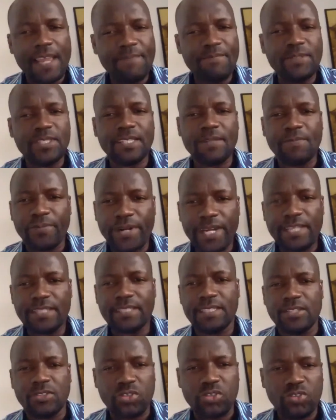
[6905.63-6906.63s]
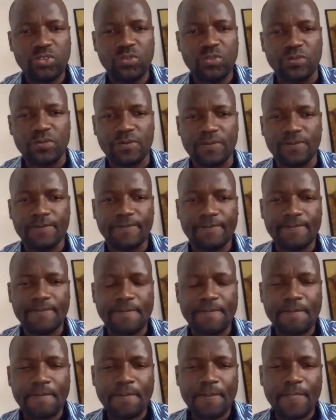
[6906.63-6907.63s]
I'm surprised at you.
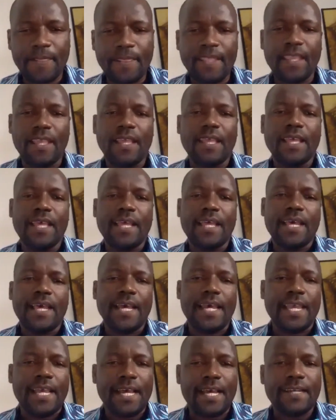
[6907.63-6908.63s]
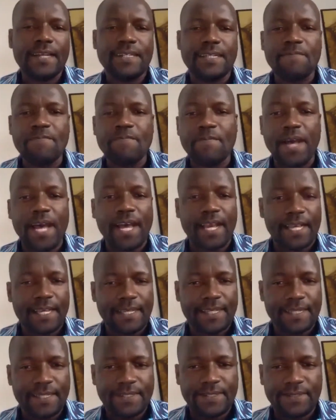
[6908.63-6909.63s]
I hugged him back.
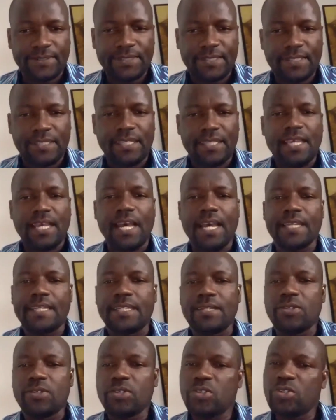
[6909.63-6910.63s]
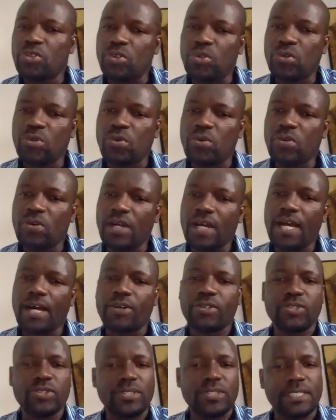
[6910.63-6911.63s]
I did not know
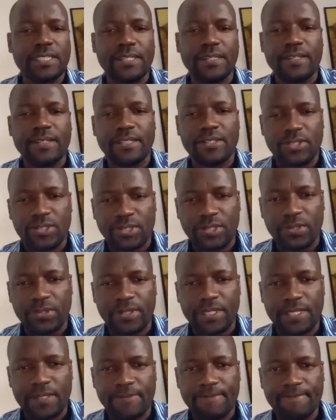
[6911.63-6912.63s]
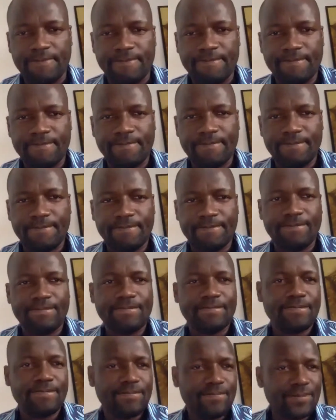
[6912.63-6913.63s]
how to tell the story.
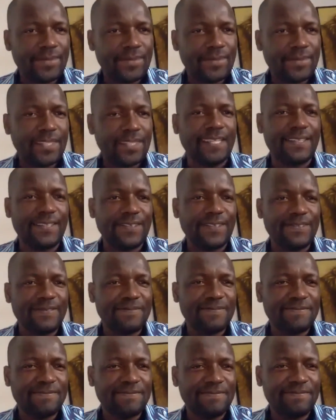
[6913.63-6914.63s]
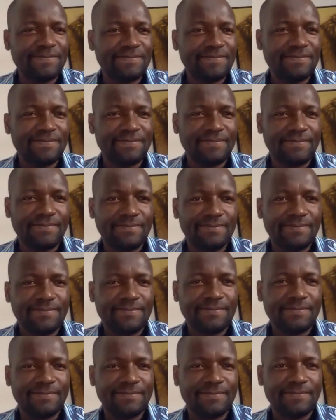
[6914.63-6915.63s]
Thank
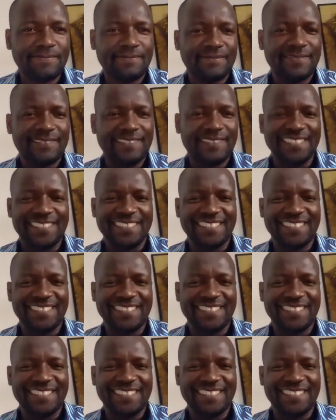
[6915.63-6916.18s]
you.